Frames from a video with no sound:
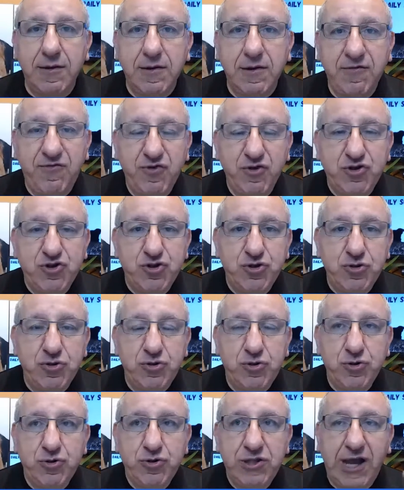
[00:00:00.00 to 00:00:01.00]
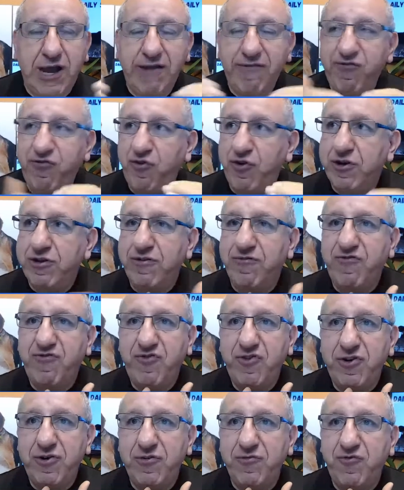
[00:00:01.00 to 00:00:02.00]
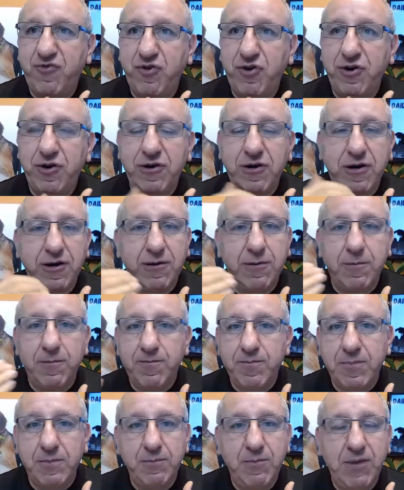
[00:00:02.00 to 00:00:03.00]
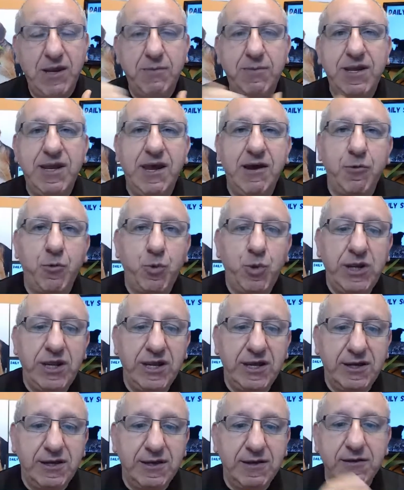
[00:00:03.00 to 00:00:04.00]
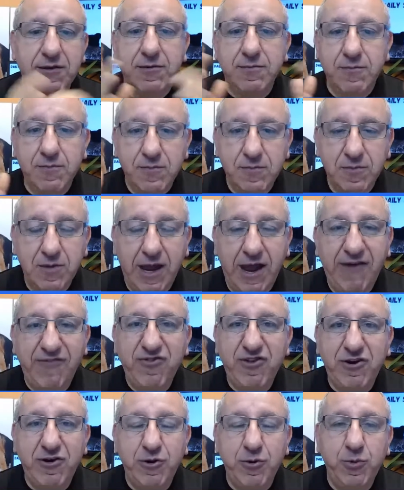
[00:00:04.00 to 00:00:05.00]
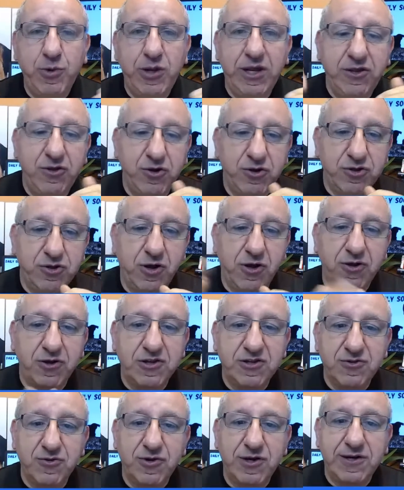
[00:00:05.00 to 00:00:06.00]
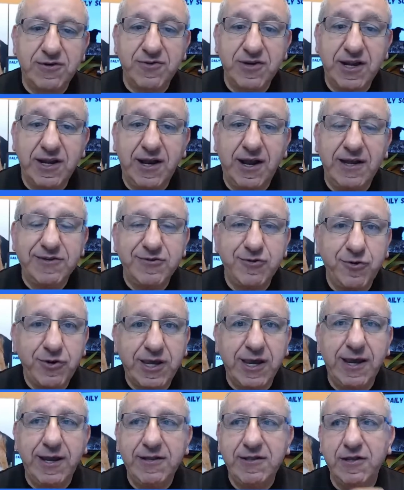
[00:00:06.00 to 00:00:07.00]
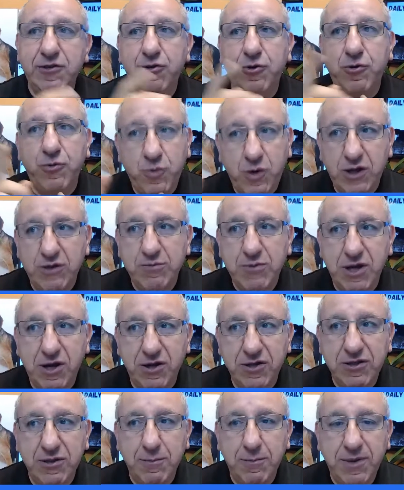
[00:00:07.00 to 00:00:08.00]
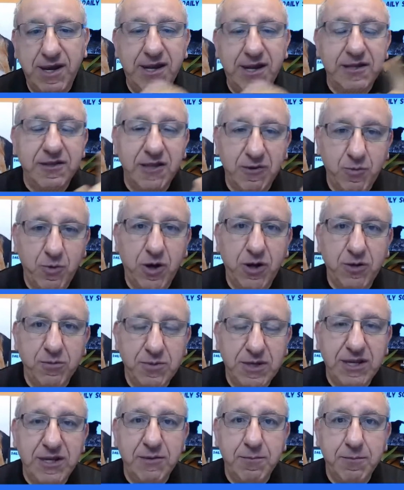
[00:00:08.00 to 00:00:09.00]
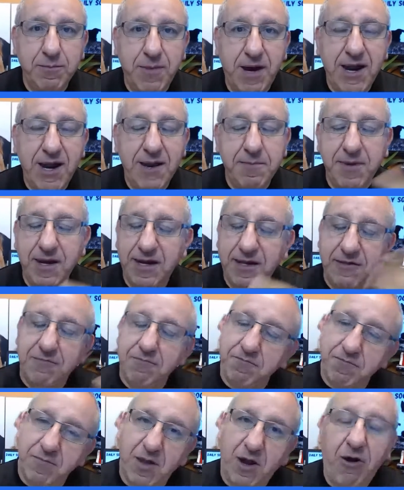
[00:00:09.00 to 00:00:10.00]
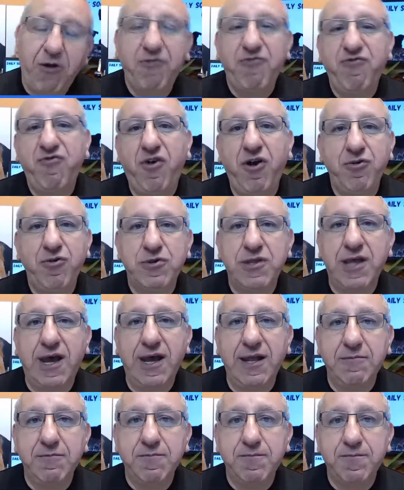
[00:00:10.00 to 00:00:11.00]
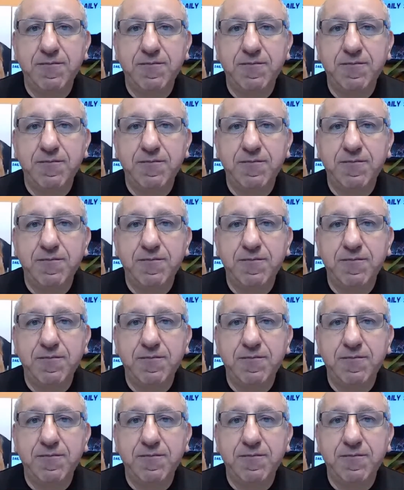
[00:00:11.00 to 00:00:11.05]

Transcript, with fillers: If you do that for maybe a week, after a week, your dog is going to realize, okay, they don't want me on the bed. They want me in my bed. I'll follow that,